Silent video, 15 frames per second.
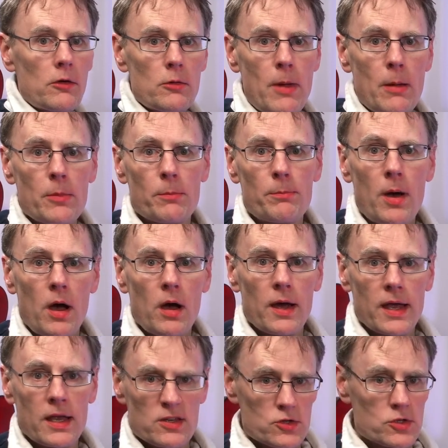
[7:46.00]
remember, pi
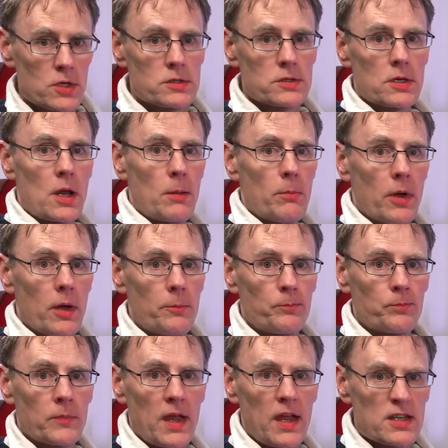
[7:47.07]
is just a number.
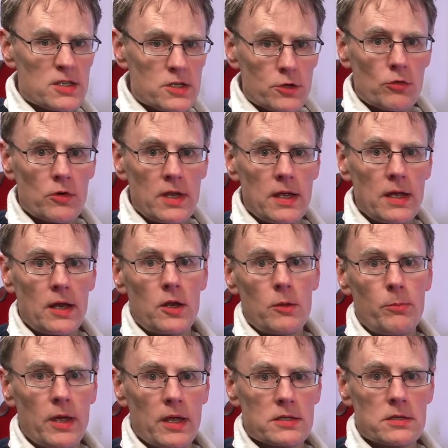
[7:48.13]
It's 3 and a
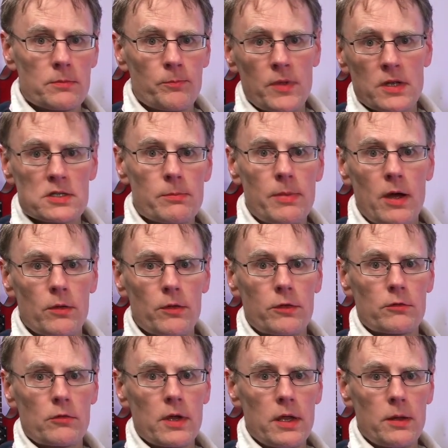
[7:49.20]
bit. It's about
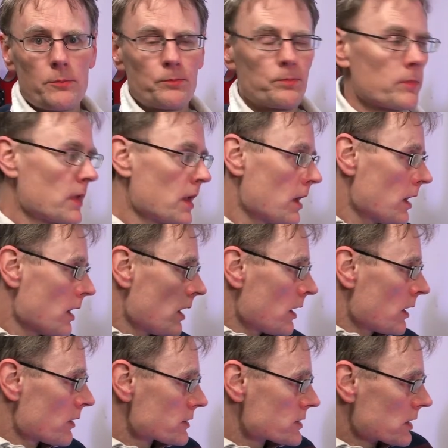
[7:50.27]
3.
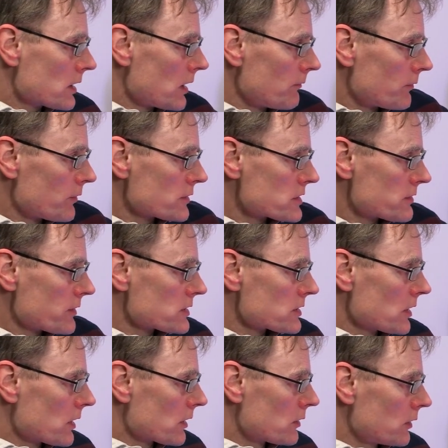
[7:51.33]
The circumference of the
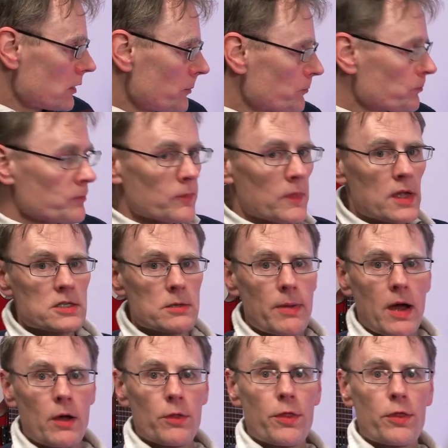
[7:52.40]
circle is
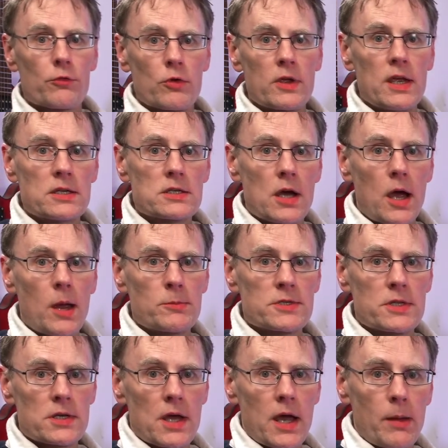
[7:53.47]
about 3 times
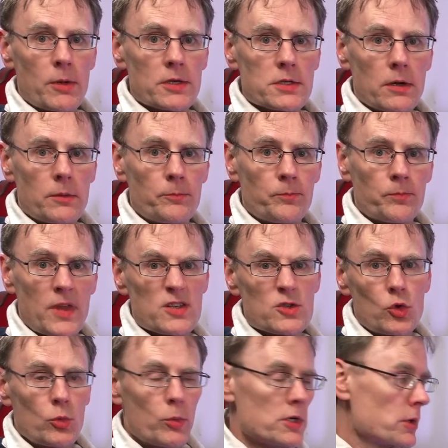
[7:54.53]
the diameter. That's
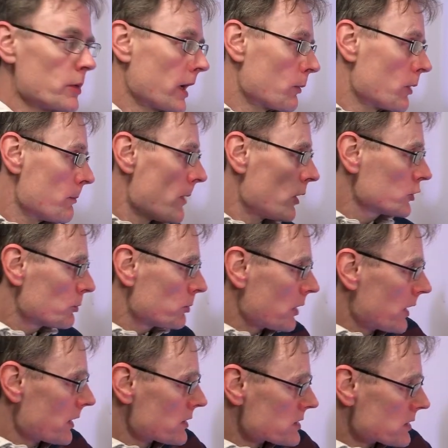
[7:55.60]
all we're doing. We're multiplying the